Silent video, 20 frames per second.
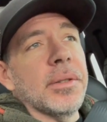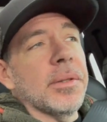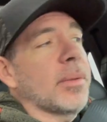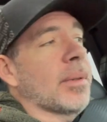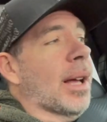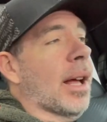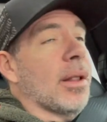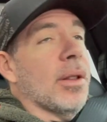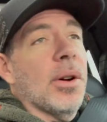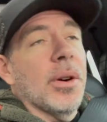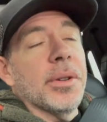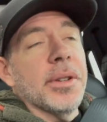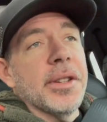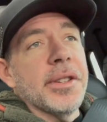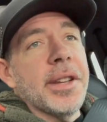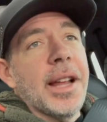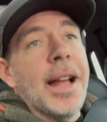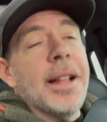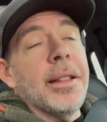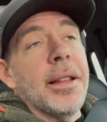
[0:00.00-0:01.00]
How long
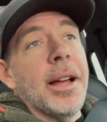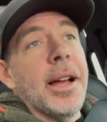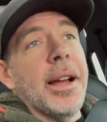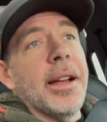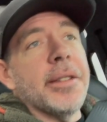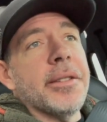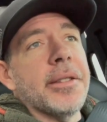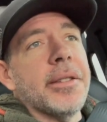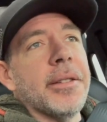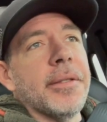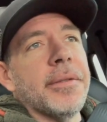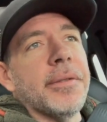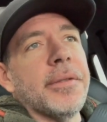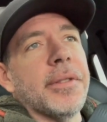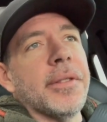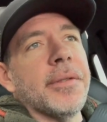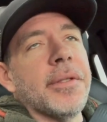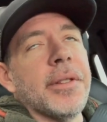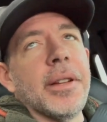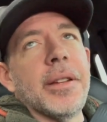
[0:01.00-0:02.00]
does that last
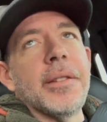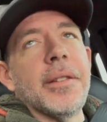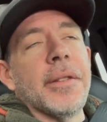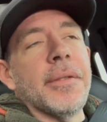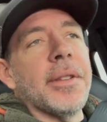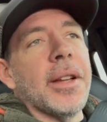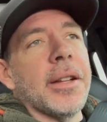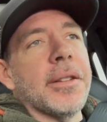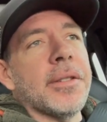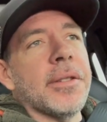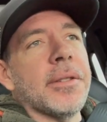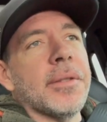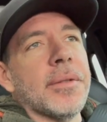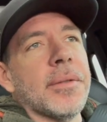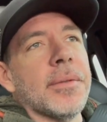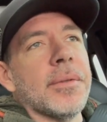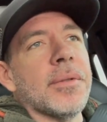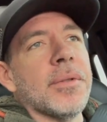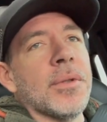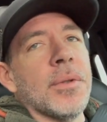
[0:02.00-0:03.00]
if that's
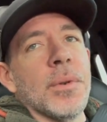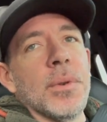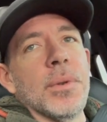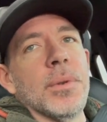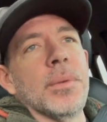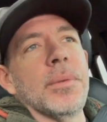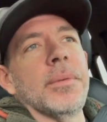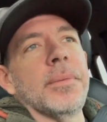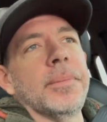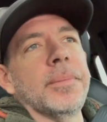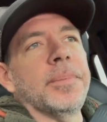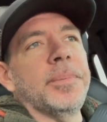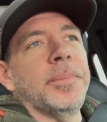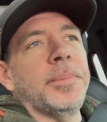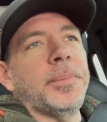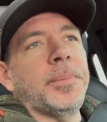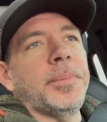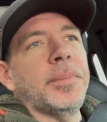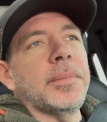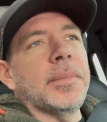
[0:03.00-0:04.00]
true?
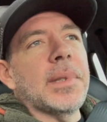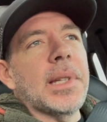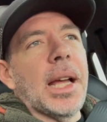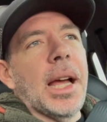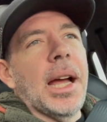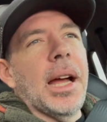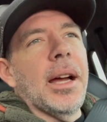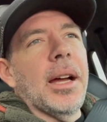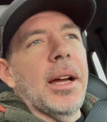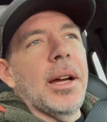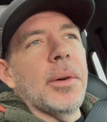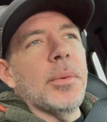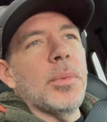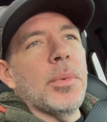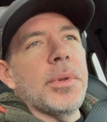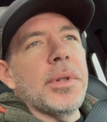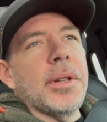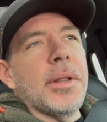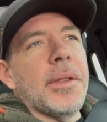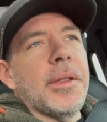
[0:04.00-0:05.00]
I
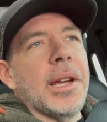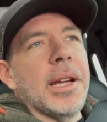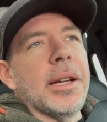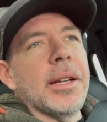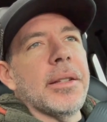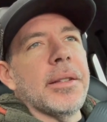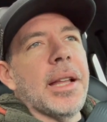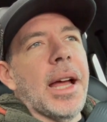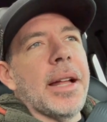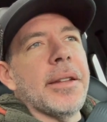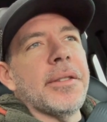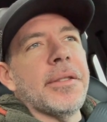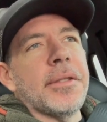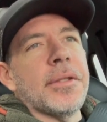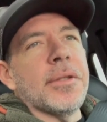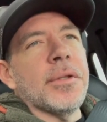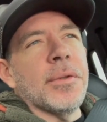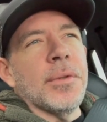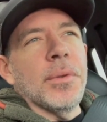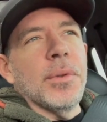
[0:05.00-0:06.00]
wouldn't think that's
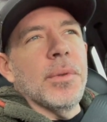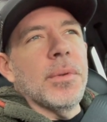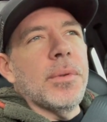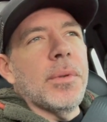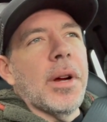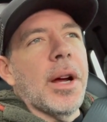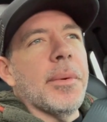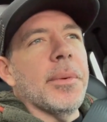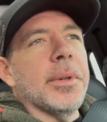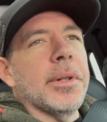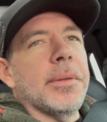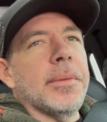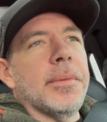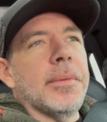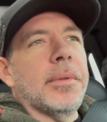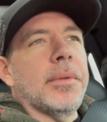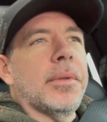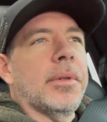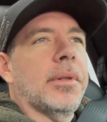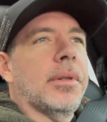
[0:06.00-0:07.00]
true. I would
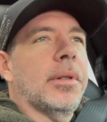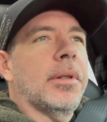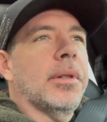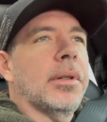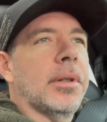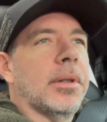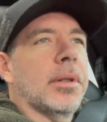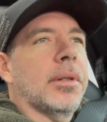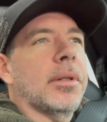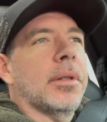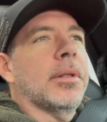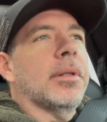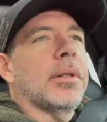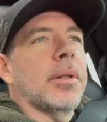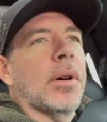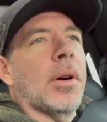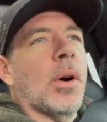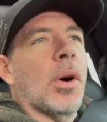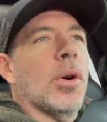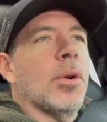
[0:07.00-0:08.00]

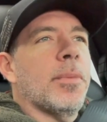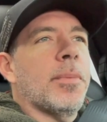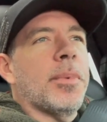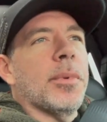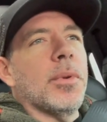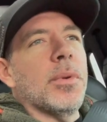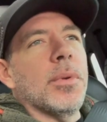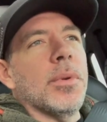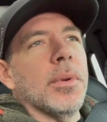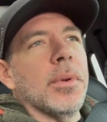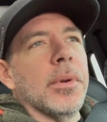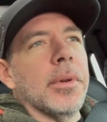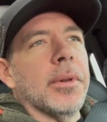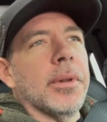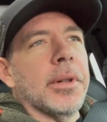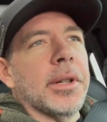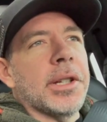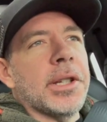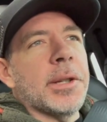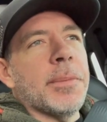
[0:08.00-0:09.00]
hope or
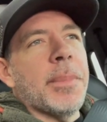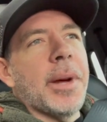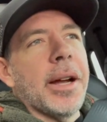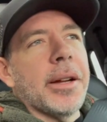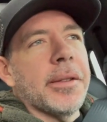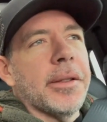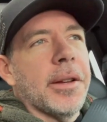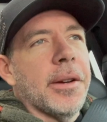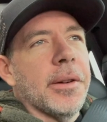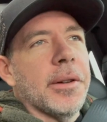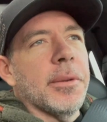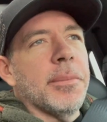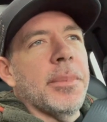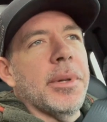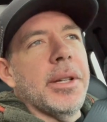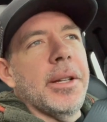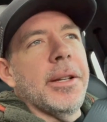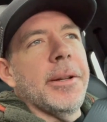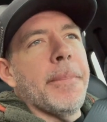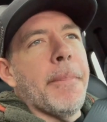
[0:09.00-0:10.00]
expect there to
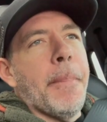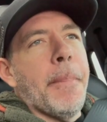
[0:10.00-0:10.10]
be